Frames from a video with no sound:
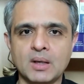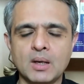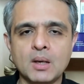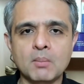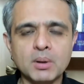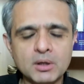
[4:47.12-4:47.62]

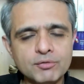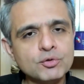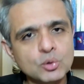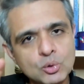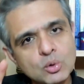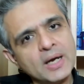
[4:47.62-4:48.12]
But if you
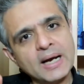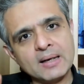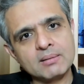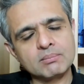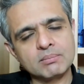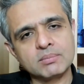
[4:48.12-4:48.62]
look
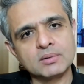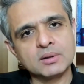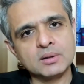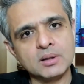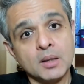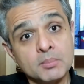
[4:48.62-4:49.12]
at
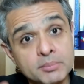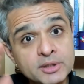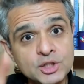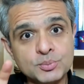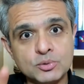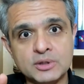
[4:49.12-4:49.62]
the
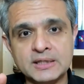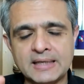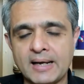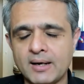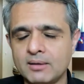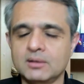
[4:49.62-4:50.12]
Ambarish Puri
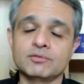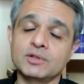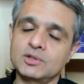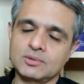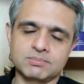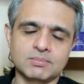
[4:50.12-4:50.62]
character,
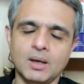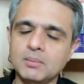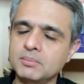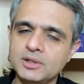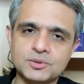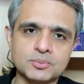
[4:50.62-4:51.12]
which
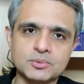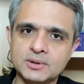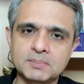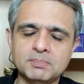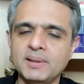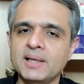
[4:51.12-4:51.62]
Ambarish
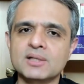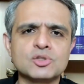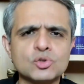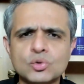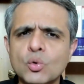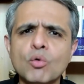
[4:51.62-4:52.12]
Puri
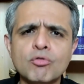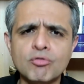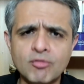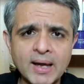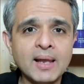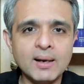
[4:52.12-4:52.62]
plays so
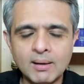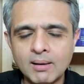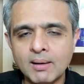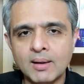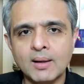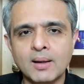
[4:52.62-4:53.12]
well,
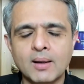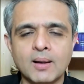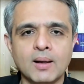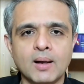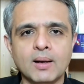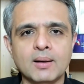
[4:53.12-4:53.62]

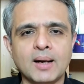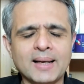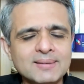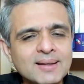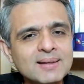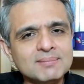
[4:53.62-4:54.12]
I
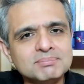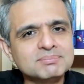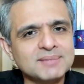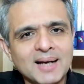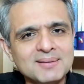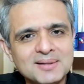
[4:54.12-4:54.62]
think
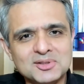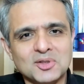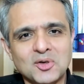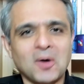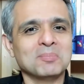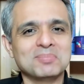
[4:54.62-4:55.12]
that is a
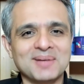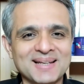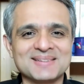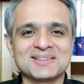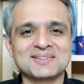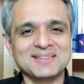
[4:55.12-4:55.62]

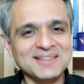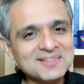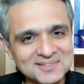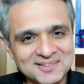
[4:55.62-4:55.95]
complex leader,